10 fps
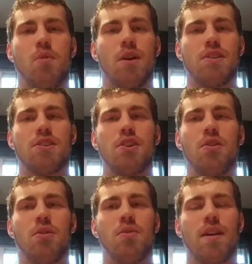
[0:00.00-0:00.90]
ones
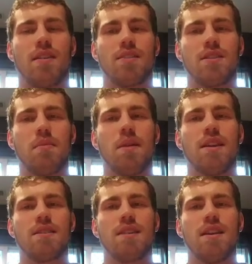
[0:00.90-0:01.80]
too, where
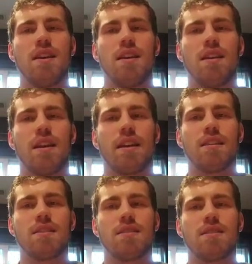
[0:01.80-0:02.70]
somebody's
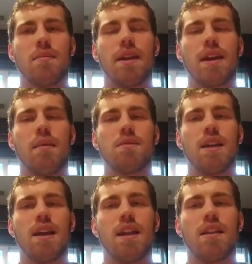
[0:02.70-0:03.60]
like somebody comes
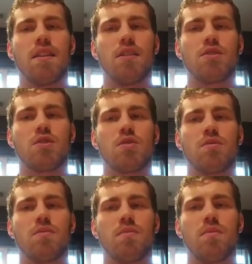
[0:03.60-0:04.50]
in and
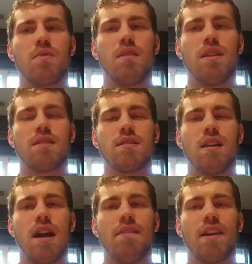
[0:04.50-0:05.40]

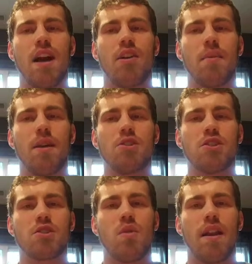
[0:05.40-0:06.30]
I have a gal come in,
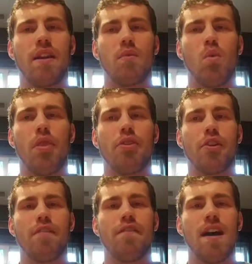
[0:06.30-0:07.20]
she's squatting
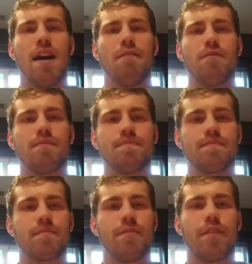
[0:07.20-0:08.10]
135
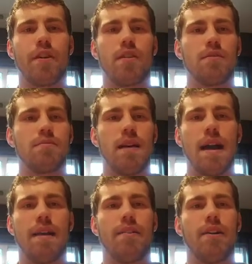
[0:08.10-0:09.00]
for,
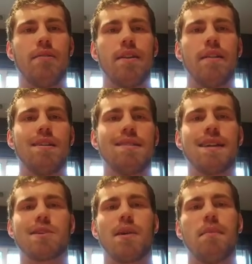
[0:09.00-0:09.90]
I don't know,
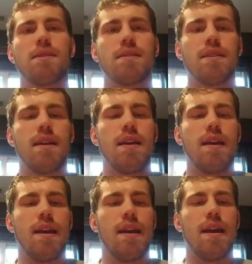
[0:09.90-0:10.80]
6 reps.
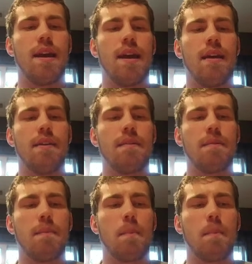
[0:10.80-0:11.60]
And